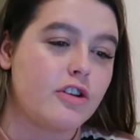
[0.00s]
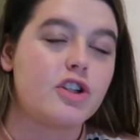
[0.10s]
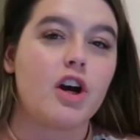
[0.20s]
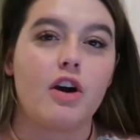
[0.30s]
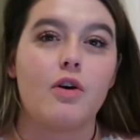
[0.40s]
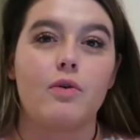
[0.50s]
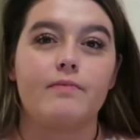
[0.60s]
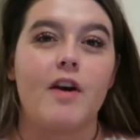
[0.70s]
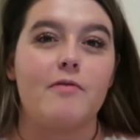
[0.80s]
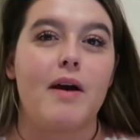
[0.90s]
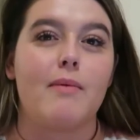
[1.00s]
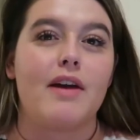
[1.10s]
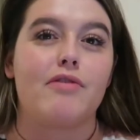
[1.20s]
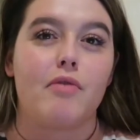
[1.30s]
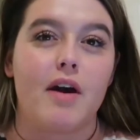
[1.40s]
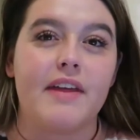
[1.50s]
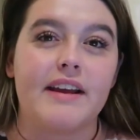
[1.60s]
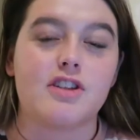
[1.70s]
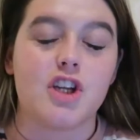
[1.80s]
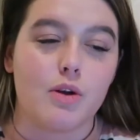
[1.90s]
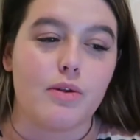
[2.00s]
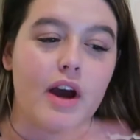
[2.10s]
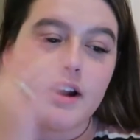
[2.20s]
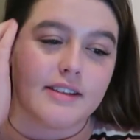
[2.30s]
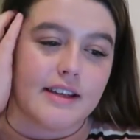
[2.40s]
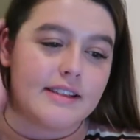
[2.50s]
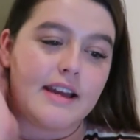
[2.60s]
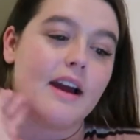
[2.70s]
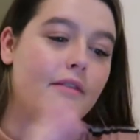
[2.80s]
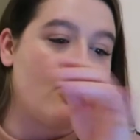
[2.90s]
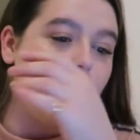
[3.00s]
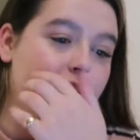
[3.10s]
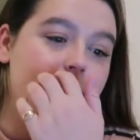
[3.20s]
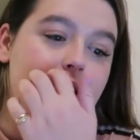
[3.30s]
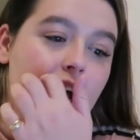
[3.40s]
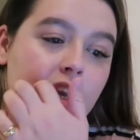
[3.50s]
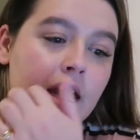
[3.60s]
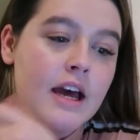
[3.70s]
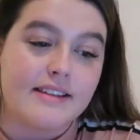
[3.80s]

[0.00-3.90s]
chunk of my way through. I think 2/3 I'd say I've got of it done.